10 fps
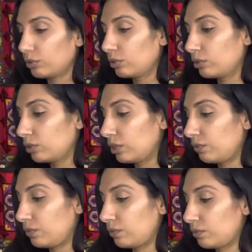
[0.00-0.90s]

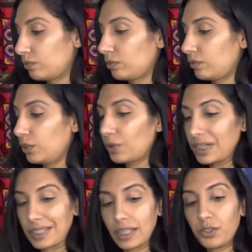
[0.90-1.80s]
If you are
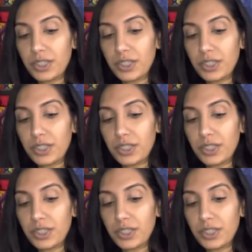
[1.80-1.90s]
single,